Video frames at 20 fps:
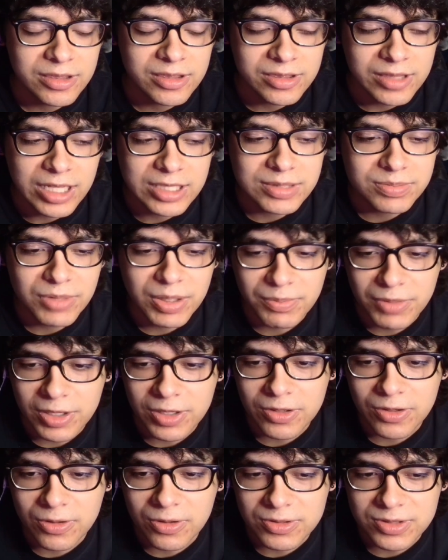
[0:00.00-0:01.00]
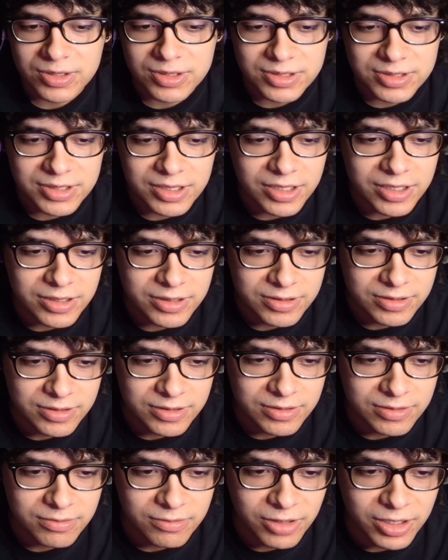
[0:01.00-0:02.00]
That's my main goal to this day,
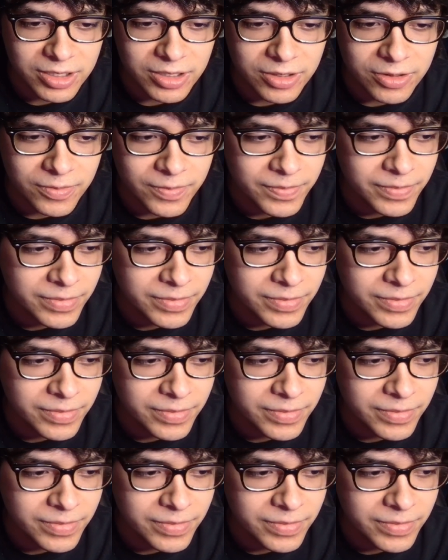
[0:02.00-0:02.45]
right now.